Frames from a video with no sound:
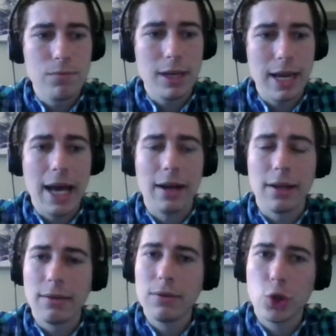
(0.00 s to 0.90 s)
and how
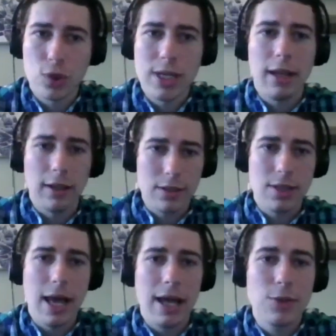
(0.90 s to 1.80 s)
to curtail it to
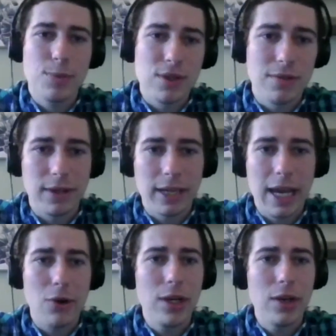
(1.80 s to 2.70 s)
that specific
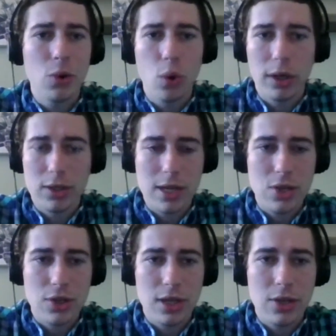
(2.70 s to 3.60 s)
area
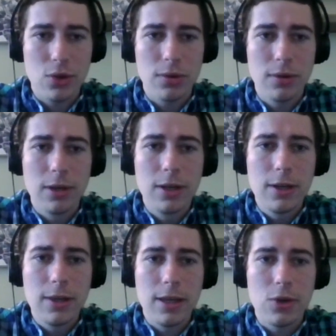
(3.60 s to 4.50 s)
organization
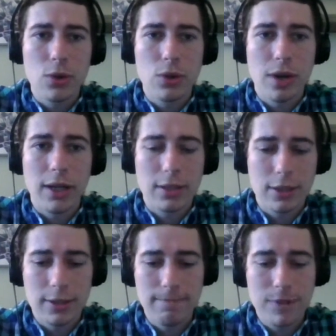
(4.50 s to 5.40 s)
that you were trying
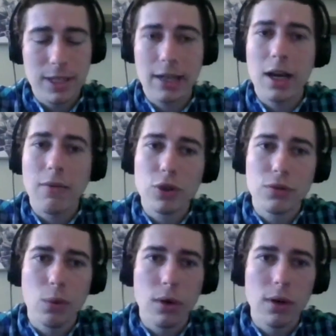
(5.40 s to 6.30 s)
to get coverage
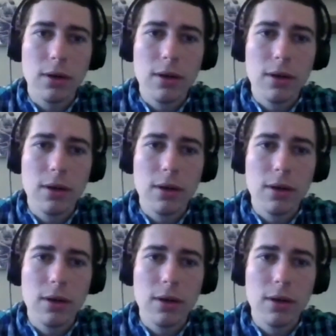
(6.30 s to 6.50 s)
for.